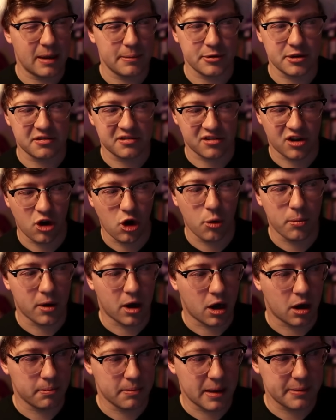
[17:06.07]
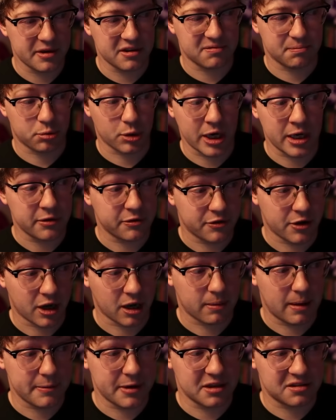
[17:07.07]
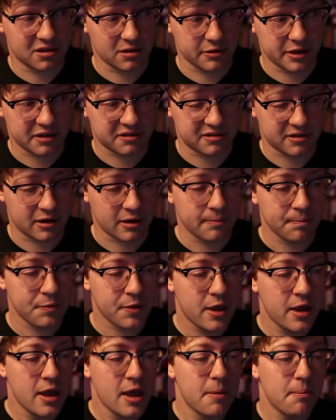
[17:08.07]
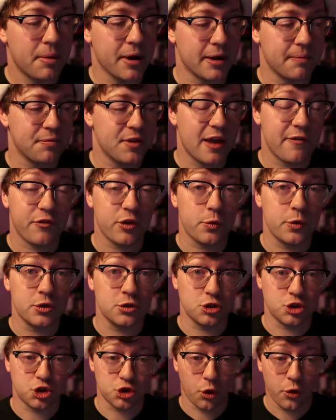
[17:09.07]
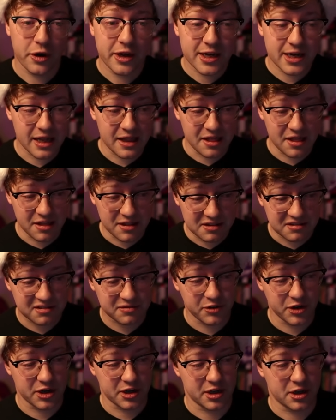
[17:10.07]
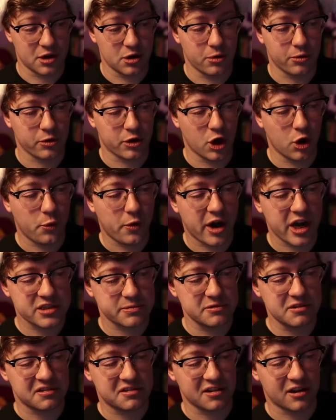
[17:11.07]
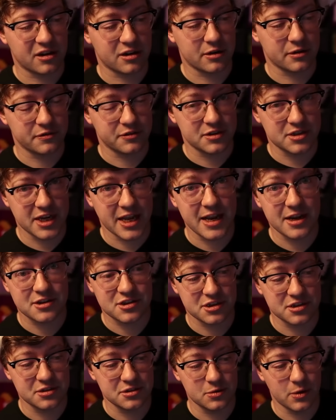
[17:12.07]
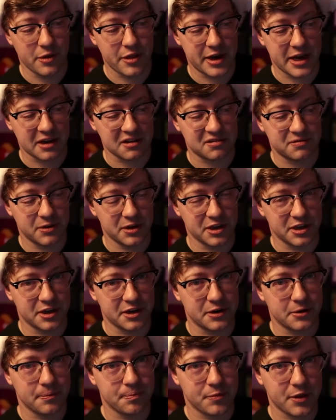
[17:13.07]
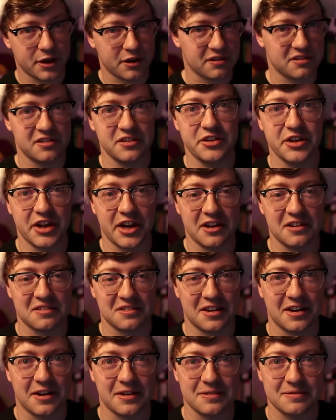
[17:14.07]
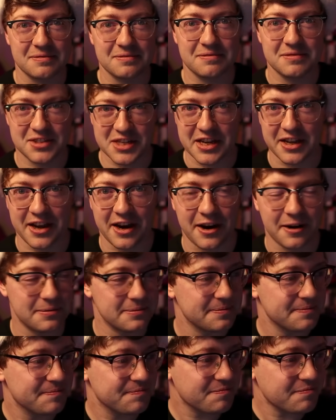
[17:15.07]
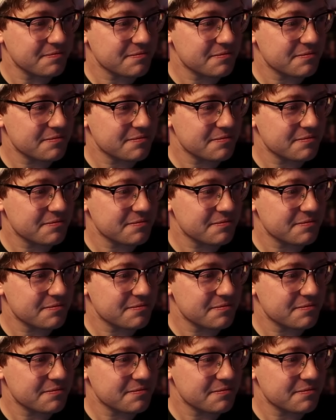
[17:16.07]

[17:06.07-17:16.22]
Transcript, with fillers: Maybe it's COBOL, maybe it's BrainFuck, maybe it's Elixir. But if you enjoyed this video, go watch me solve day two in the next video, and I'll see you guys there. Take care.